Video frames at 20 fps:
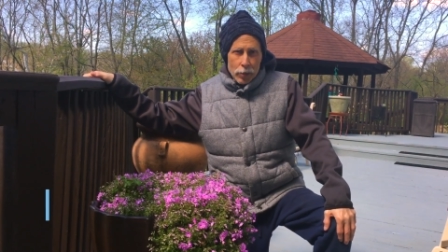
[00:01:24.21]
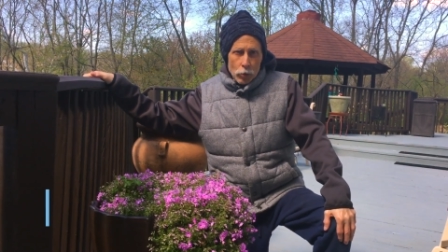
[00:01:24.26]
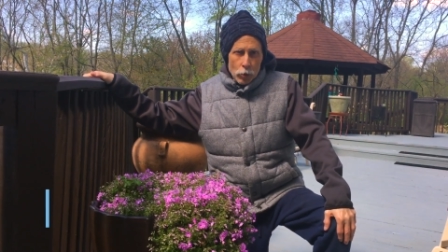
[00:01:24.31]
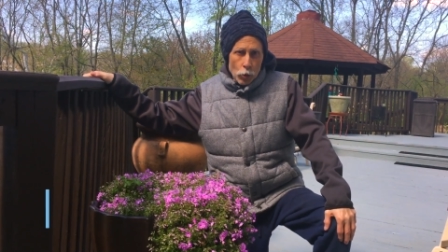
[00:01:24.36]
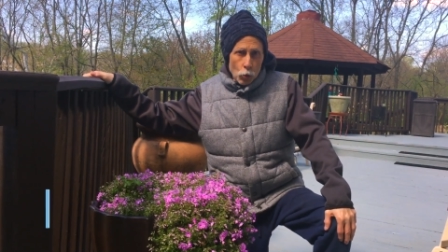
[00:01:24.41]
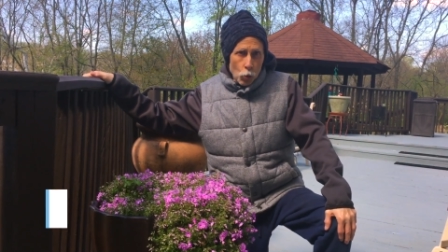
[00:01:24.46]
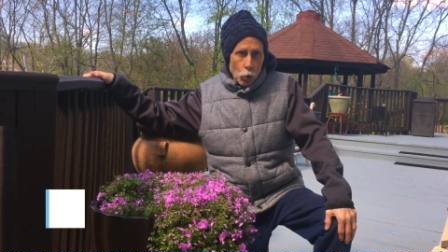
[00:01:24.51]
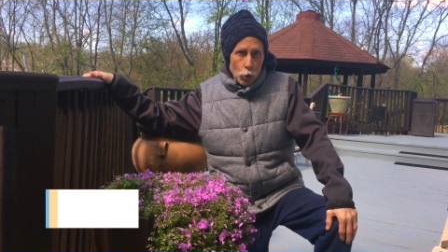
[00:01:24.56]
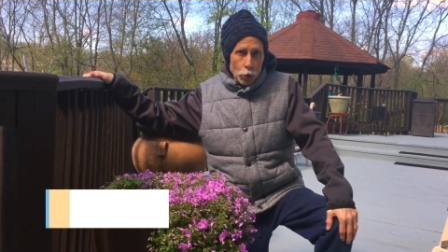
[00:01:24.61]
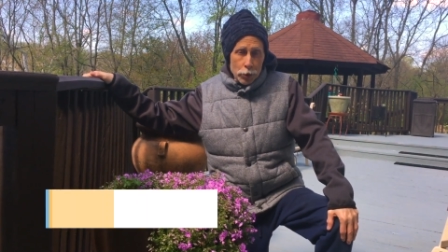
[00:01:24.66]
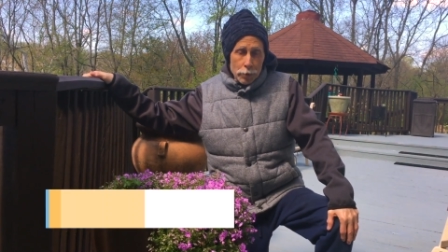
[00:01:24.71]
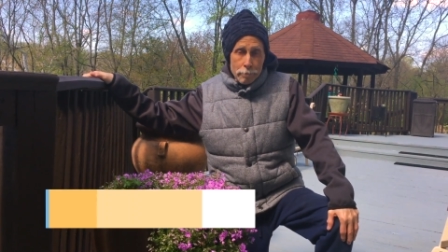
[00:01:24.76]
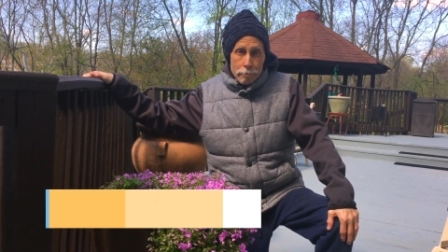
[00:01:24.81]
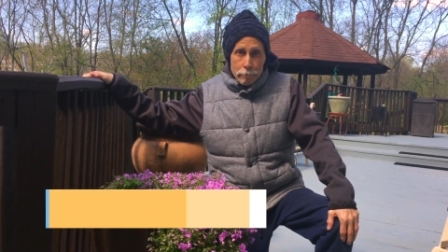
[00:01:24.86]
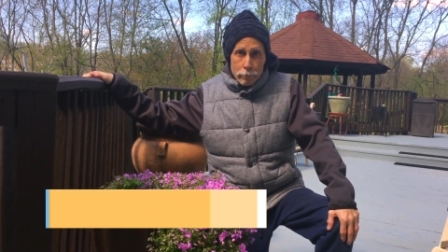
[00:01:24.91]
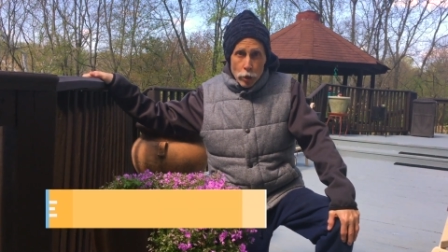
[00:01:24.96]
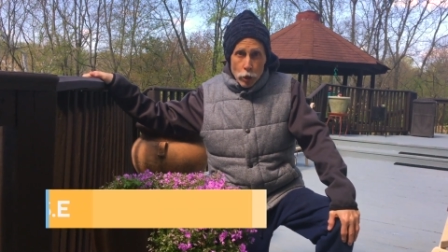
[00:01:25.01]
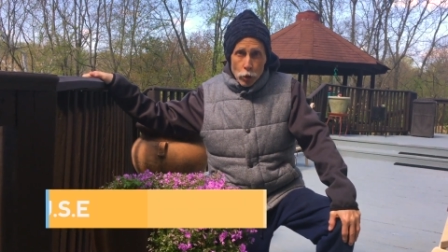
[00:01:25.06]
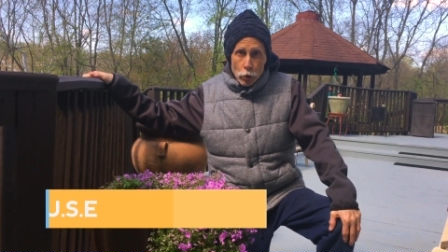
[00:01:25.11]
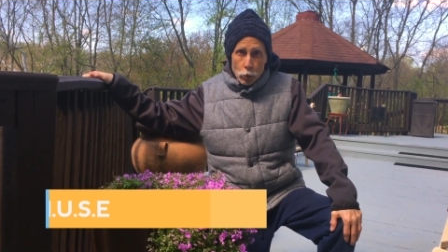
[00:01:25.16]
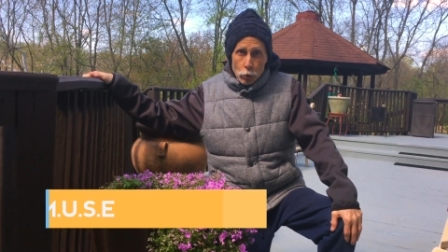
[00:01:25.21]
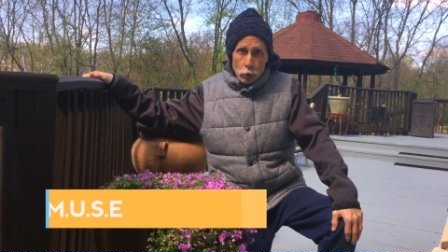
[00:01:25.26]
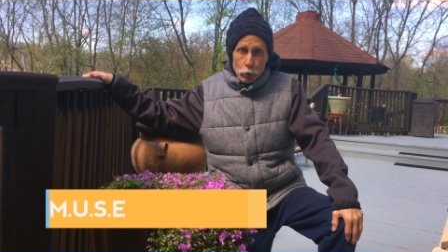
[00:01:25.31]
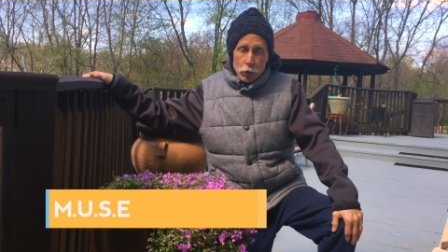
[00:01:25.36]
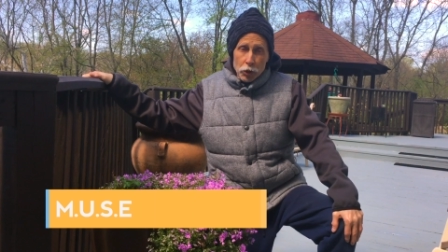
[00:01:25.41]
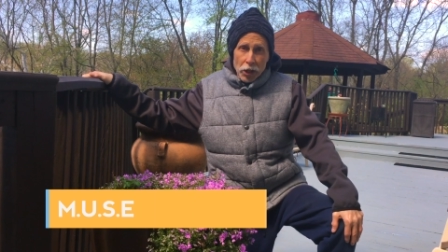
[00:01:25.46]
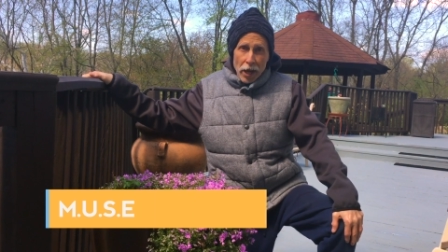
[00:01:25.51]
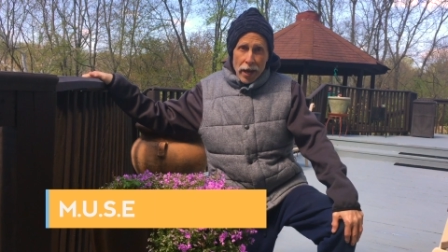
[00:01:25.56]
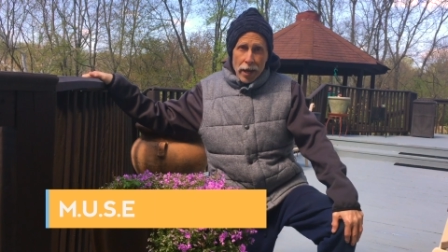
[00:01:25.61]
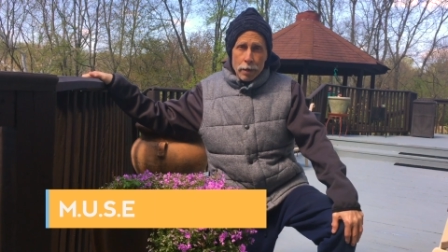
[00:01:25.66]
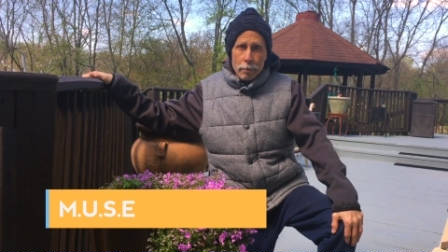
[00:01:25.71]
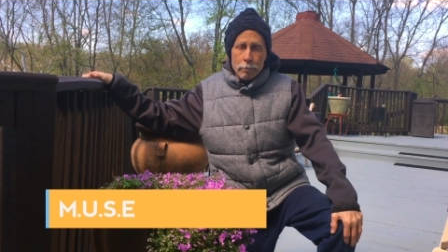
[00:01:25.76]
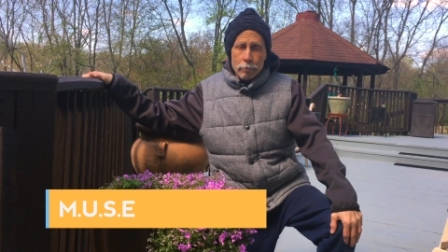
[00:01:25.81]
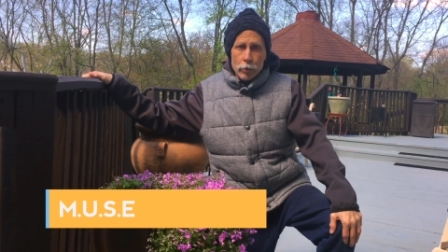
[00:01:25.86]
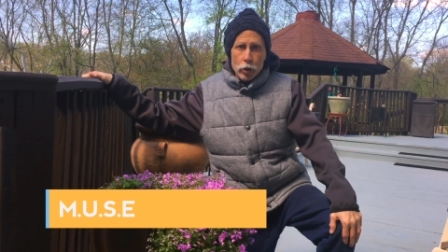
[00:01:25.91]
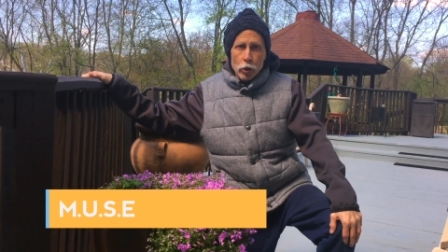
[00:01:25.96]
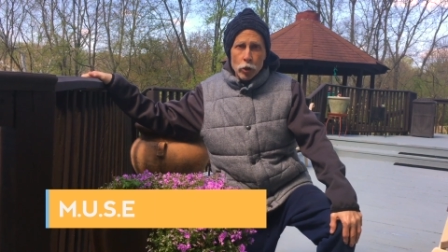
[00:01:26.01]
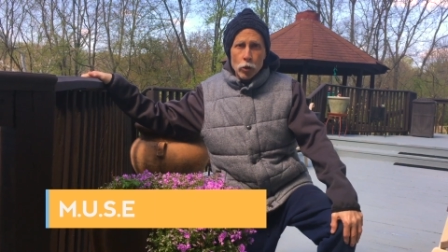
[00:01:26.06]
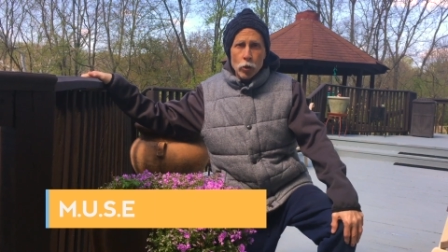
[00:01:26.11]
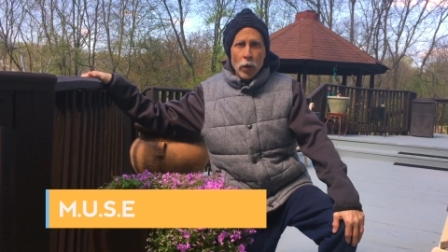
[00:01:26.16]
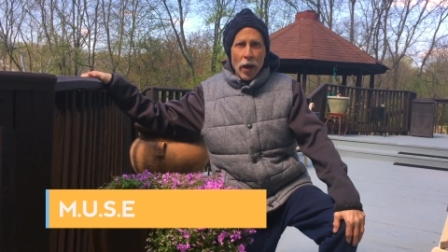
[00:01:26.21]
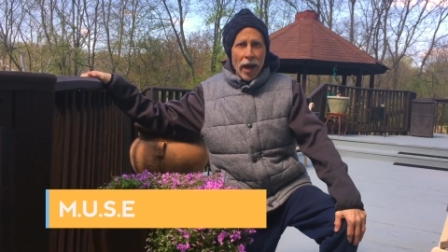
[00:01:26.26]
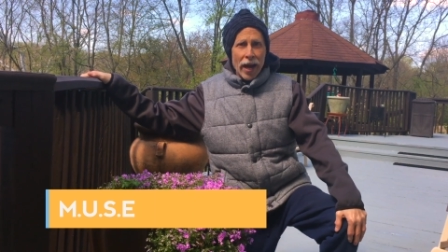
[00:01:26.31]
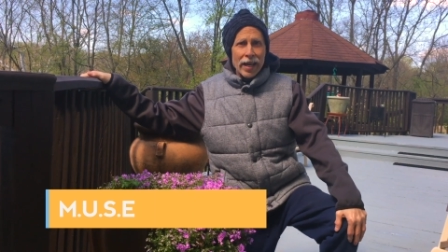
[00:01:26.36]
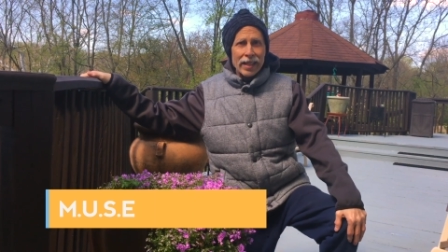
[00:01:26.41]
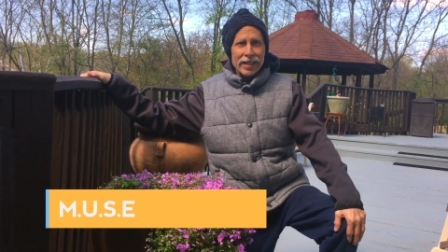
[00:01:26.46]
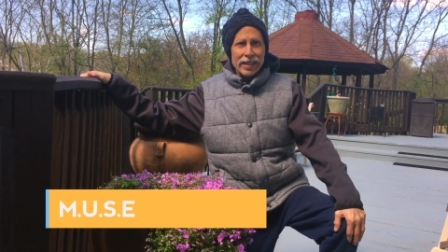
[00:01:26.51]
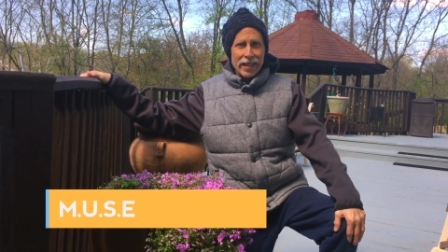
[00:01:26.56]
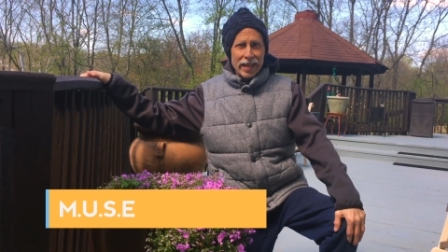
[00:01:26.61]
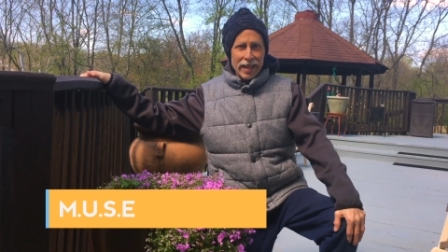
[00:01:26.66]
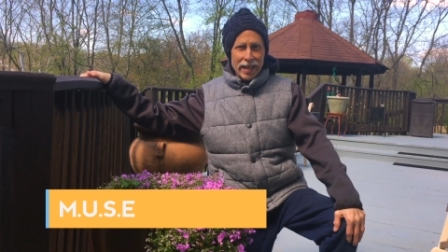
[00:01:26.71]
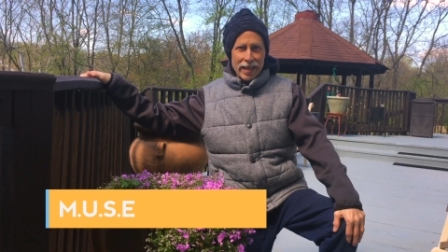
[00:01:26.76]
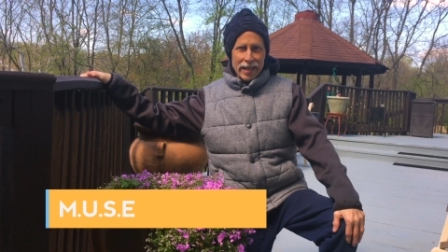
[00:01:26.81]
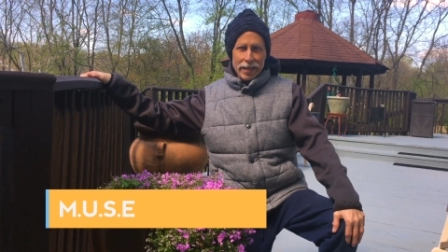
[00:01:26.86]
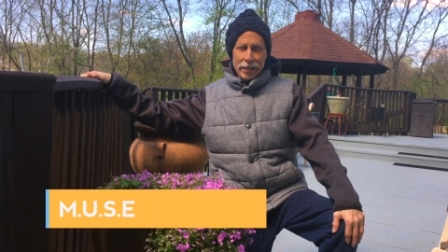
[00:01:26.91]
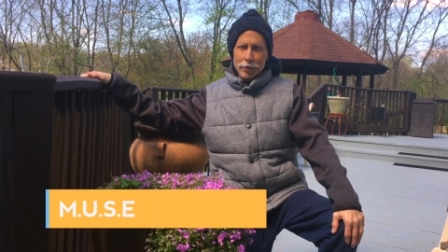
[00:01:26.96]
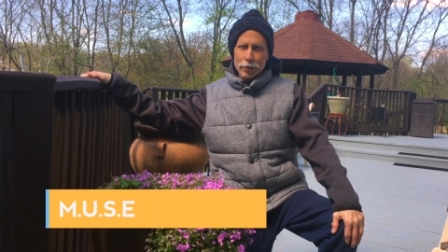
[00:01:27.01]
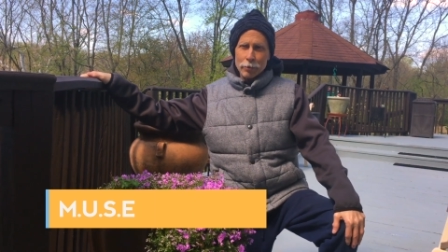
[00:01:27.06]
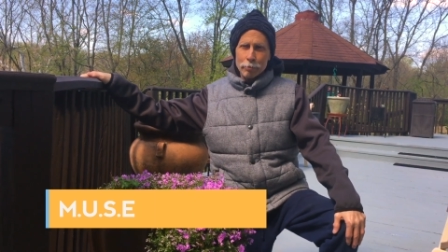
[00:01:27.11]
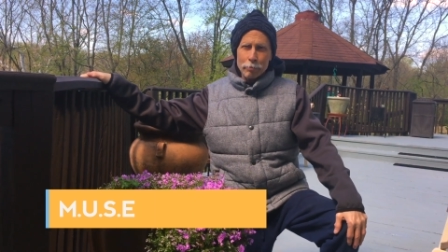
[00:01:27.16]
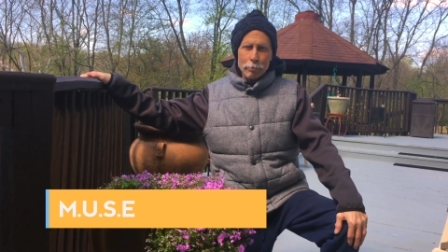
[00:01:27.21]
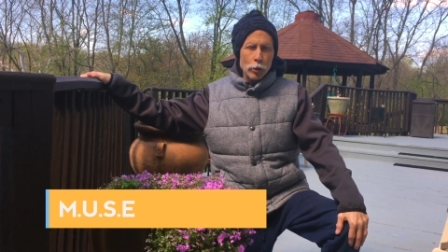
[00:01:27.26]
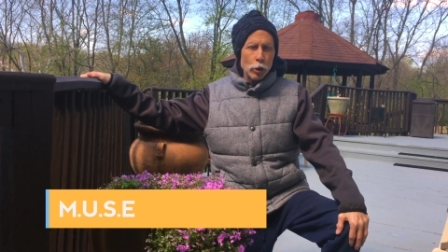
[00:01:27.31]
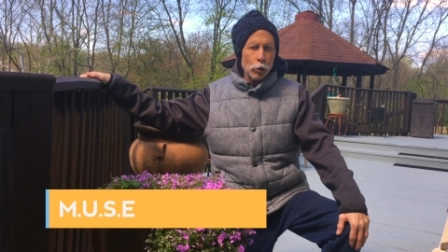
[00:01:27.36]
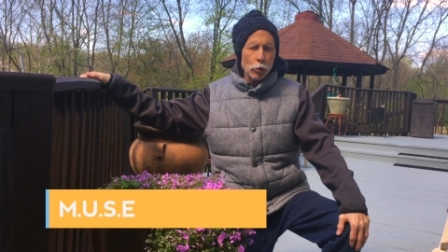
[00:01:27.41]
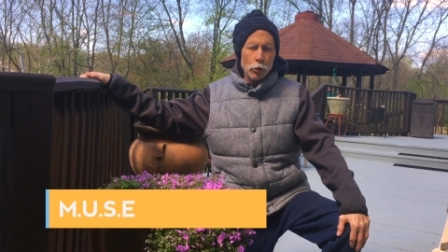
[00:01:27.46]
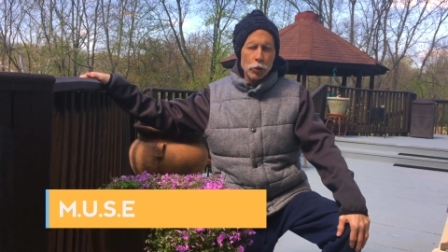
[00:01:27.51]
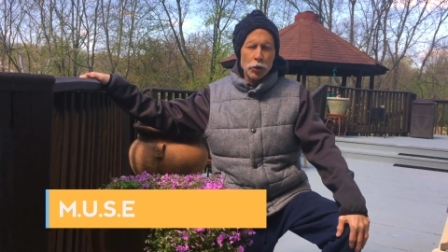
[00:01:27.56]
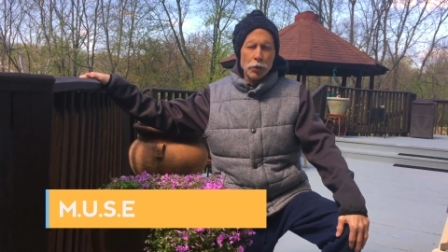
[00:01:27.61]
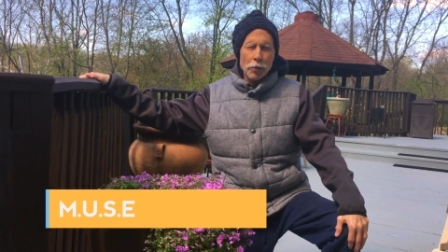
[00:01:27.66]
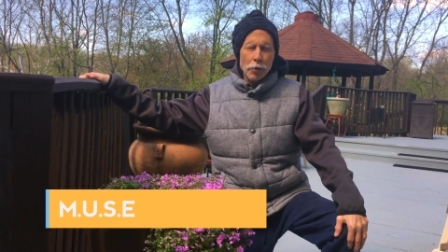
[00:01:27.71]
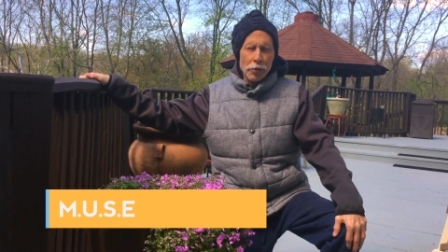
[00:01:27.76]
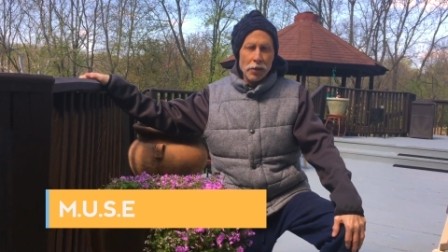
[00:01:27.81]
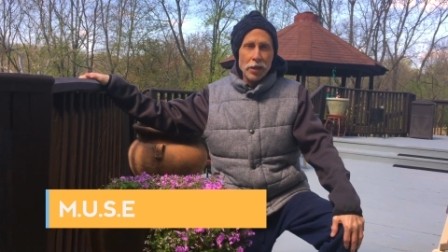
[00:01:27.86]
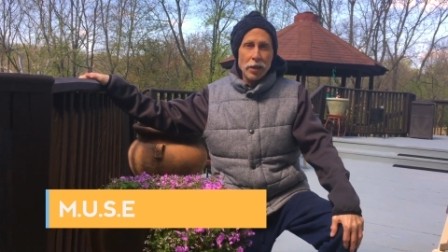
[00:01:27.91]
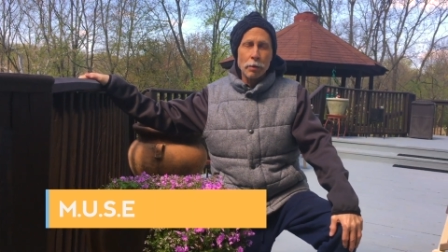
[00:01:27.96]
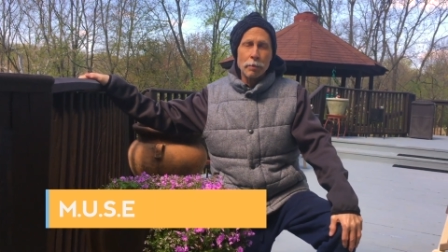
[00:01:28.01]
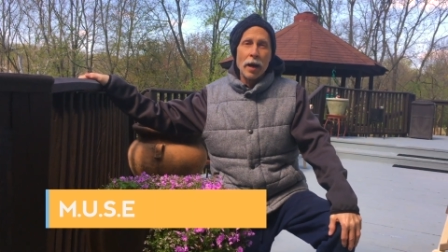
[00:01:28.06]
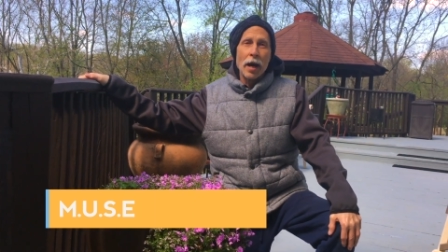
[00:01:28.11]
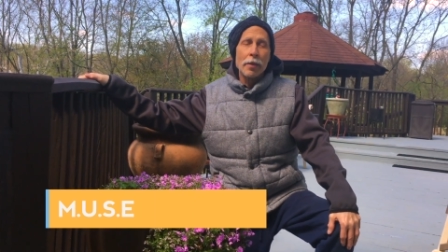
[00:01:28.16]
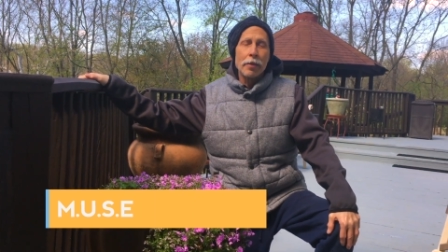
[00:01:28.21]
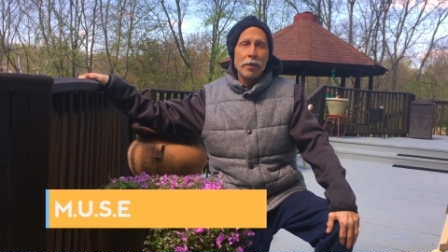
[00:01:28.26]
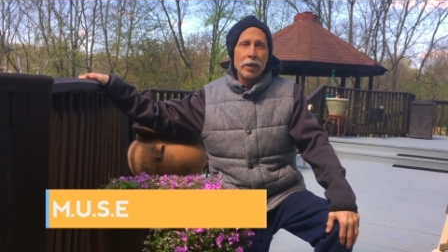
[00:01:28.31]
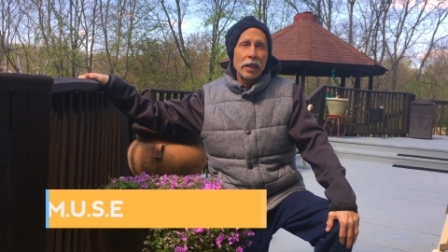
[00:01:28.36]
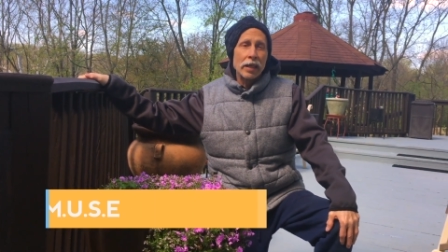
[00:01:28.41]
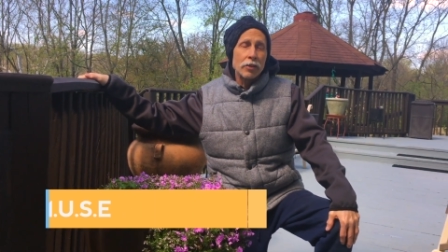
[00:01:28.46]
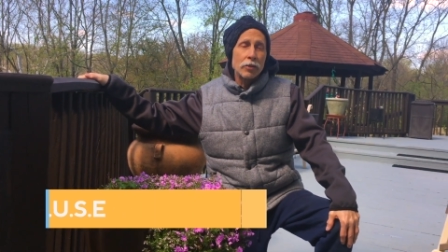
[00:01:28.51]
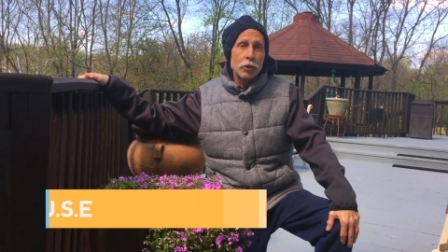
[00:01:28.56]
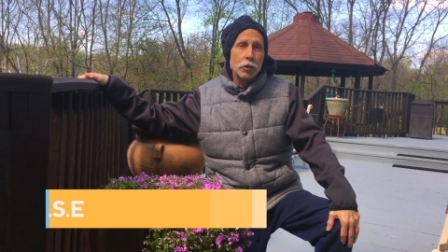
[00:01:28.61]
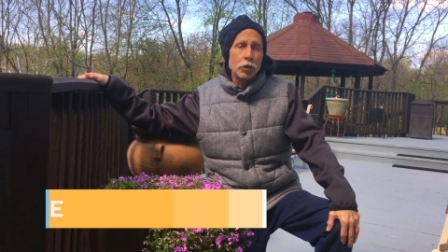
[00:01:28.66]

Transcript: the word muse, M-U-S-E, to muse and think about things.